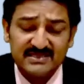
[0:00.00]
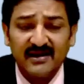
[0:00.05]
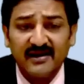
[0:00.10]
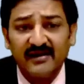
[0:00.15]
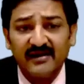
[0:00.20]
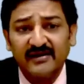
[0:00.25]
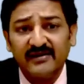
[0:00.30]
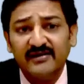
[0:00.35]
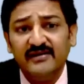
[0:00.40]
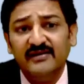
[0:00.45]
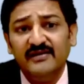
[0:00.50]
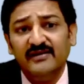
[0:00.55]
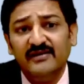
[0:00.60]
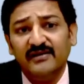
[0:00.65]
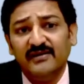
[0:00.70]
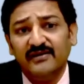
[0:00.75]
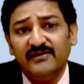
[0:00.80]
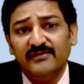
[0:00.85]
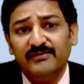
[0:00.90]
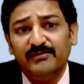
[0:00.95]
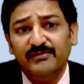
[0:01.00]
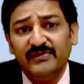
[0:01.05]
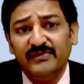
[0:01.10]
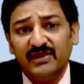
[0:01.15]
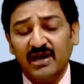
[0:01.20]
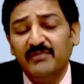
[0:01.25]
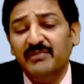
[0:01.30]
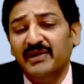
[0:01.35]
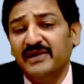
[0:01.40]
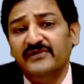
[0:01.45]
are
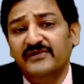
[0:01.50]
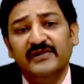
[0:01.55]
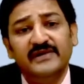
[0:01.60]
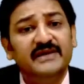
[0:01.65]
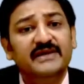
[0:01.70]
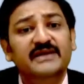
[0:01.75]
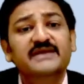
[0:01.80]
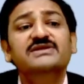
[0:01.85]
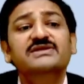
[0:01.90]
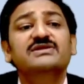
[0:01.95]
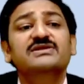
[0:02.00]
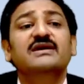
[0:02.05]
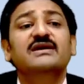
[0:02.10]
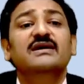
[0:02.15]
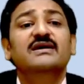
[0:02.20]
come under it.